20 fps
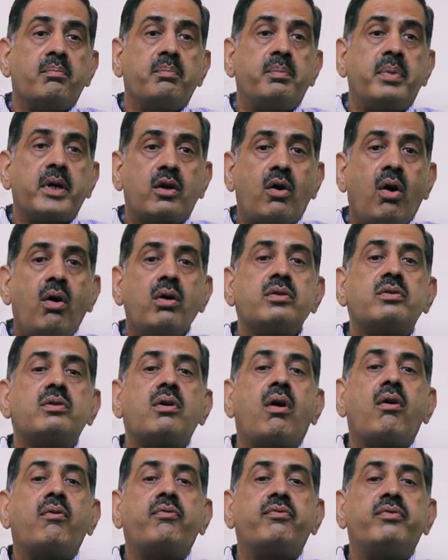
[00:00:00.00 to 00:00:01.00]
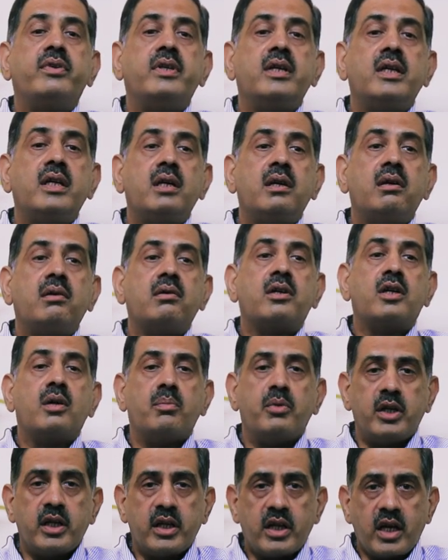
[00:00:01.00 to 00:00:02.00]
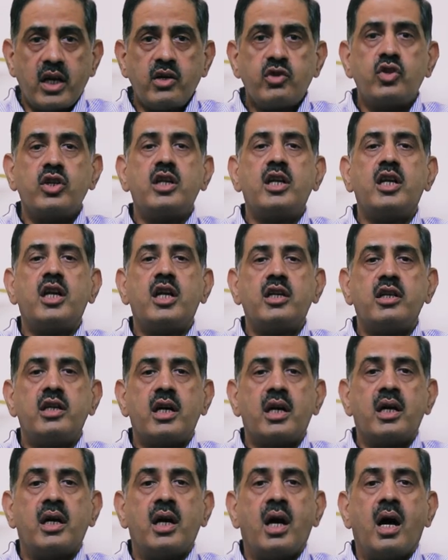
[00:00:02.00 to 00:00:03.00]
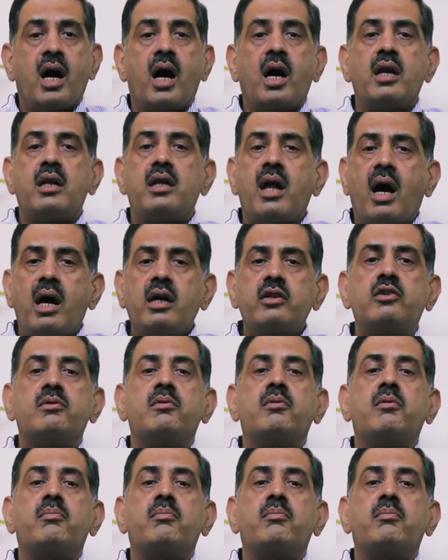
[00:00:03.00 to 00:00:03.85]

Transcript: because of the communication in India, a large